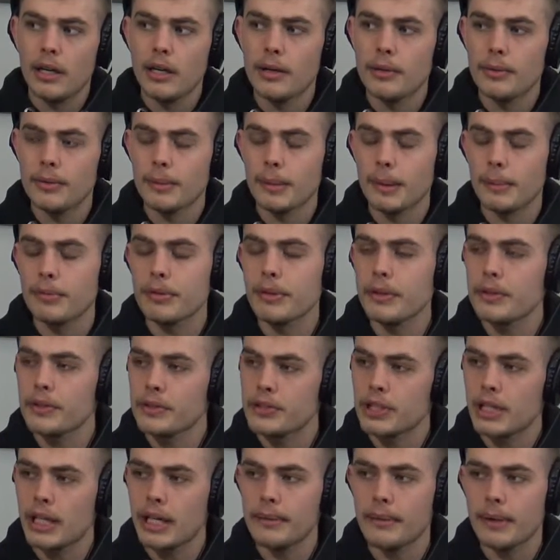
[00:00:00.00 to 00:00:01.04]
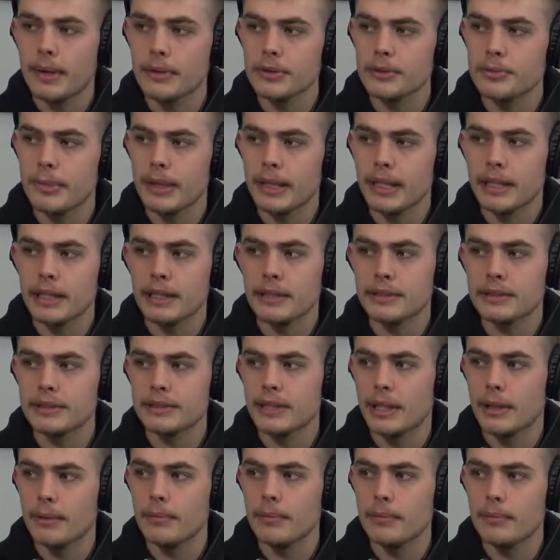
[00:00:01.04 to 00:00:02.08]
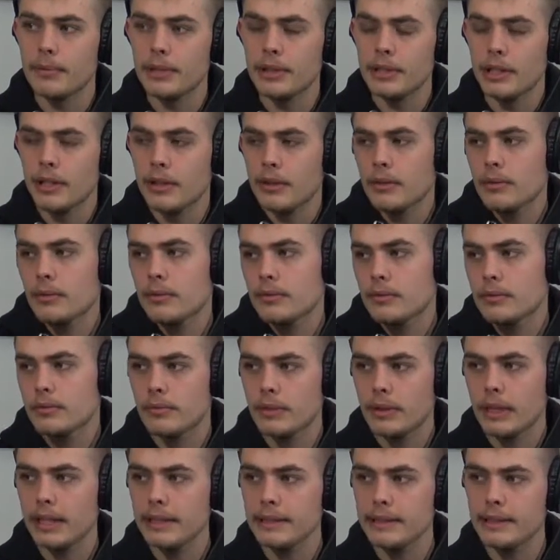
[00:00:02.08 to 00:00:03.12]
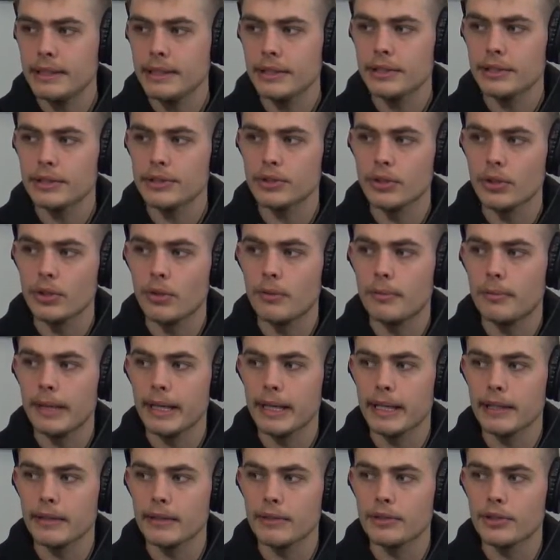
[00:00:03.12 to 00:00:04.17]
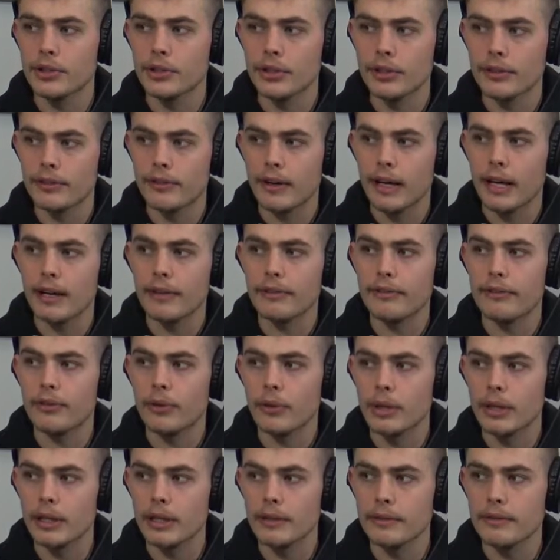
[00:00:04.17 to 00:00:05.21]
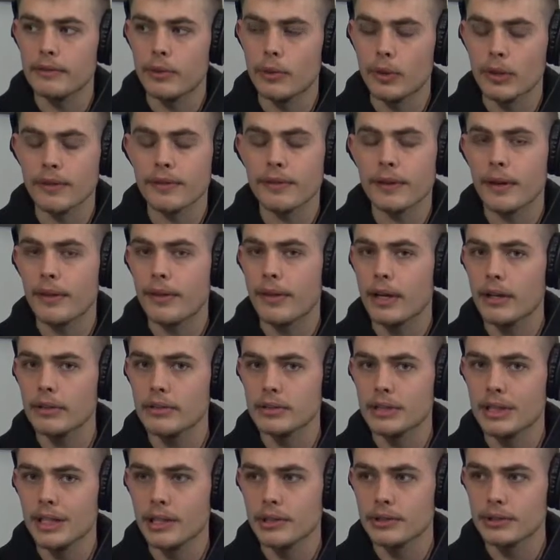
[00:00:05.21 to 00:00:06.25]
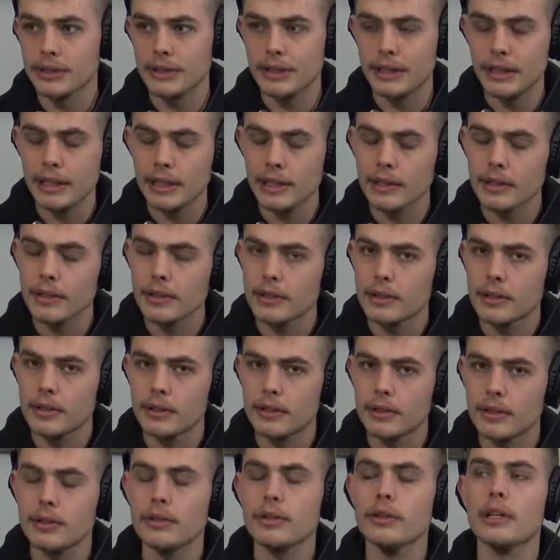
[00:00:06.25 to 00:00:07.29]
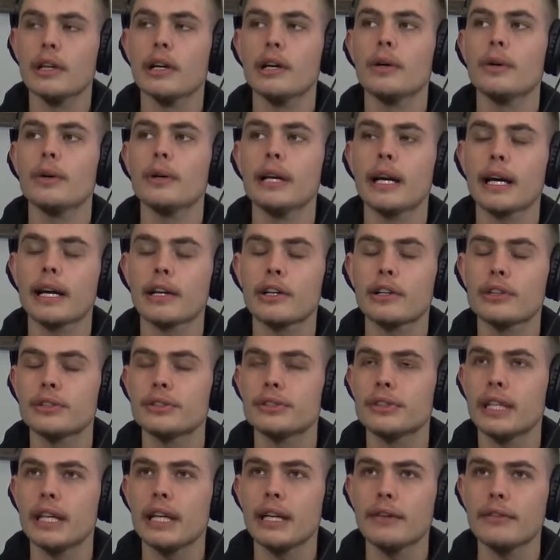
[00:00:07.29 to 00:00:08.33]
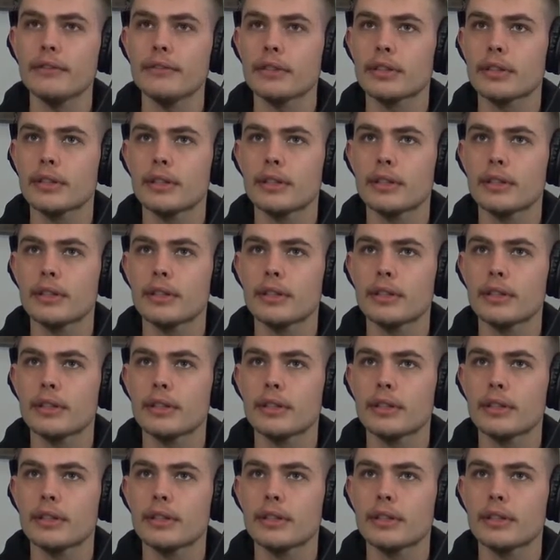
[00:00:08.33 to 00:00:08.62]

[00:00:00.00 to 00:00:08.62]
my previous job, I was making 18 years old, making $35,000, $40,000, $45,000 a year, and I could have saved